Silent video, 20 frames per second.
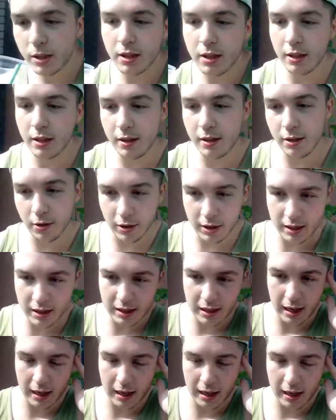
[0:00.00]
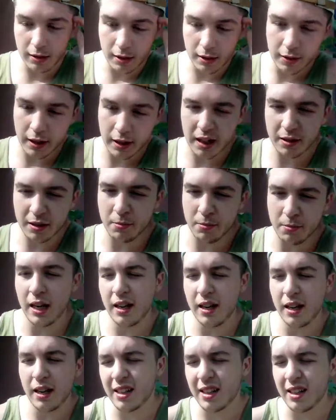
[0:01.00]
I'm just gonna do a cycle of getting
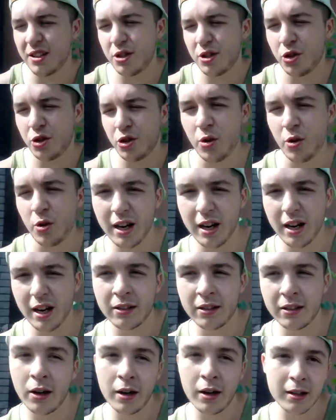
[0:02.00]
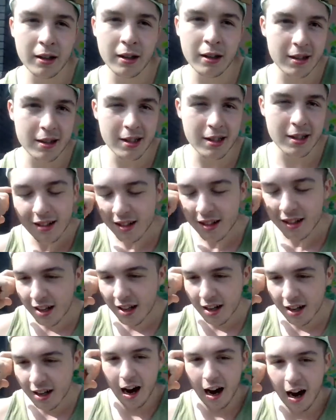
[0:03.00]
my hair cut short and long because
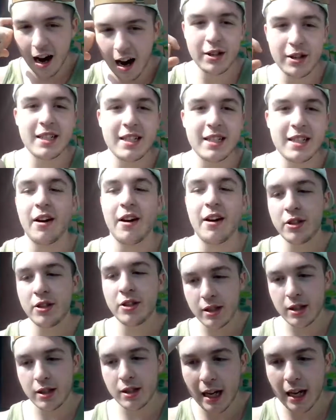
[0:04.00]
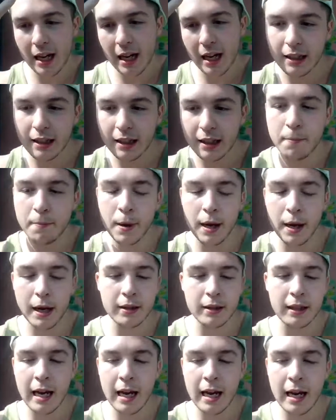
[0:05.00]
I always just get like
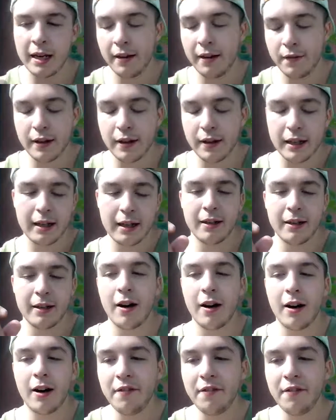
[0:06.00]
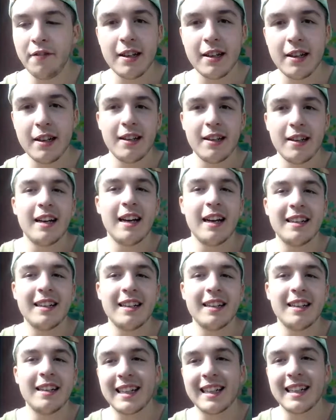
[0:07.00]
barely any of it cut off, and
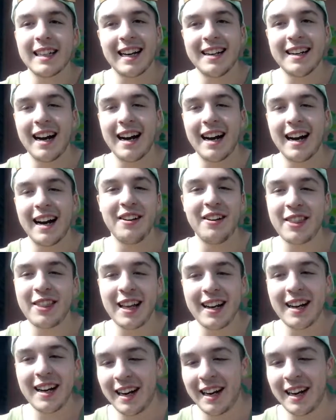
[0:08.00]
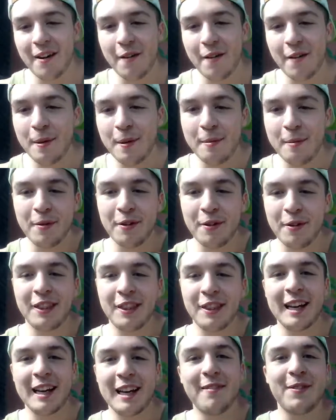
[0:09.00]
like not that I care what people
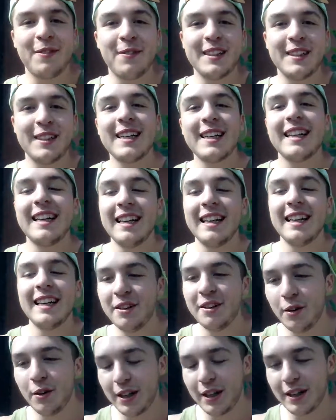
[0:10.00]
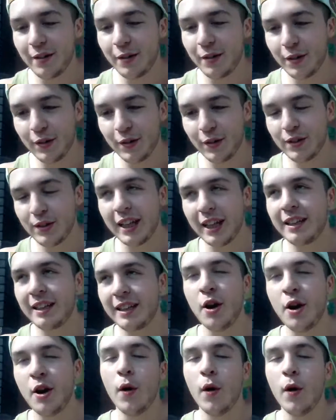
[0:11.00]
think, but you know what?
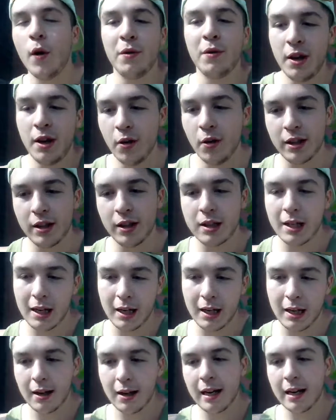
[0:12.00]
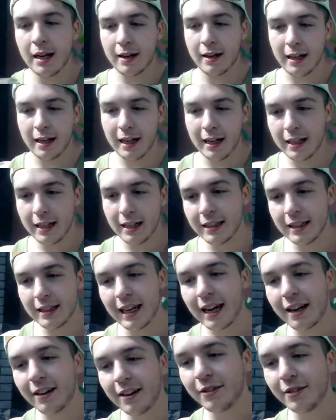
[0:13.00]
Like, no one will notice I got a haircut.
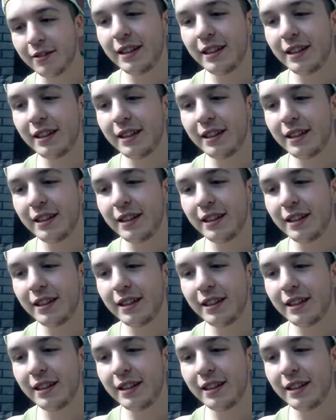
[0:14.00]
Like, I